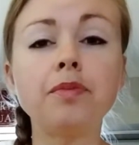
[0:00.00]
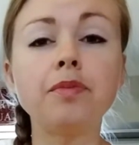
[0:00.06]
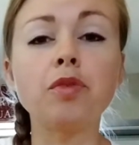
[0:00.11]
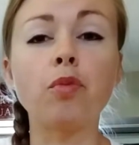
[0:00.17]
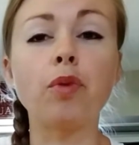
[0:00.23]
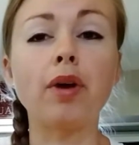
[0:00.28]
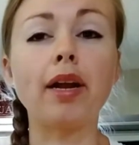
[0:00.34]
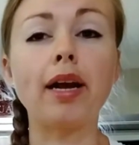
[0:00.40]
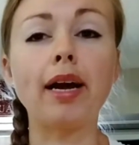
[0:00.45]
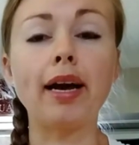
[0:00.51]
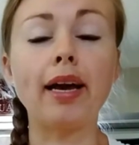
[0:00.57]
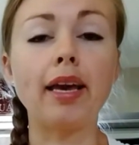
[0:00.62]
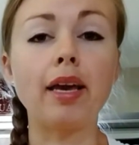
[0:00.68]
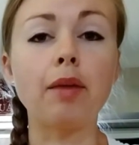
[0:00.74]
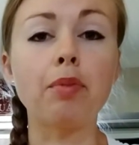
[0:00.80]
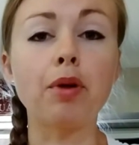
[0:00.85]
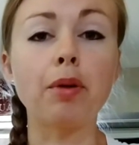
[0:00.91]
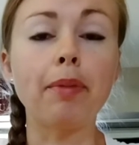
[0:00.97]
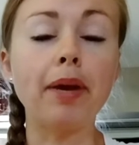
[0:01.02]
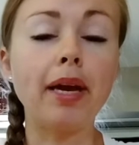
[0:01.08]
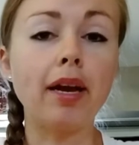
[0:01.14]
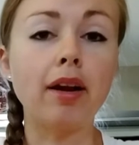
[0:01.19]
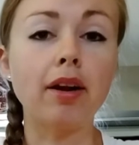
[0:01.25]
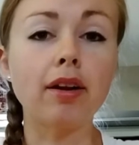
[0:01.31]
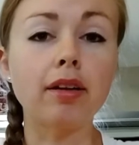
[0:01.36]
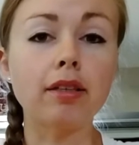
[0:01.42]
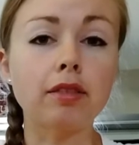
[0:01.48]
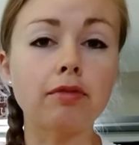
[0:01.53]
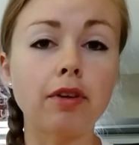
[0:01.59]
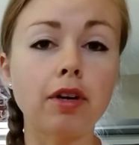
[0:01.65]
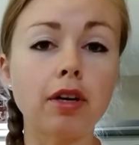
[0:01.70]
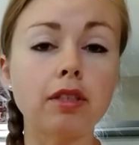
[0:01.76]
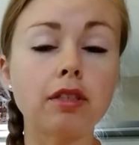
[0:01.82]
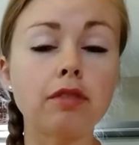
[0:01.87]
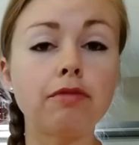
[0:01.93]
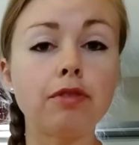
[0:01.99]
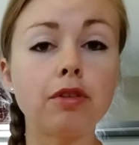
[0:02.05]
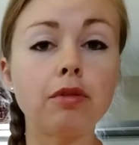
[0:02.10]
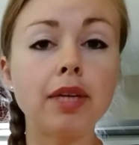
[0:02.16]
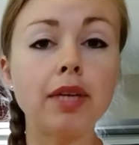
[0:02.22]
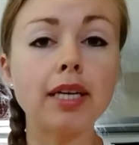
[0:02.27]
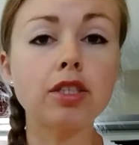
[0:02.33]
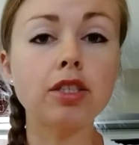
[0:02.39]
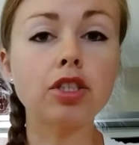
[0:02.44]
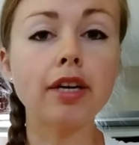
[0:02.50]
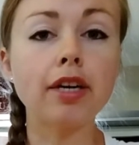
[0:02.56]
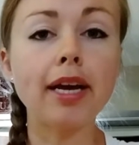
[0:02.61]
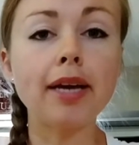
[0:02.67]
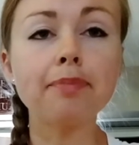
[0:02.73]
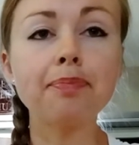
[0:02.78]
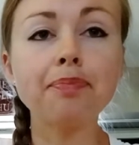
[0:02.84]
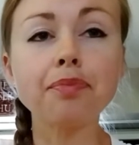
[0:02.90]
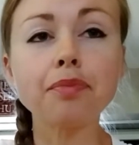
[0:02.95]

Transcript: what I prepared as far as food yesterday.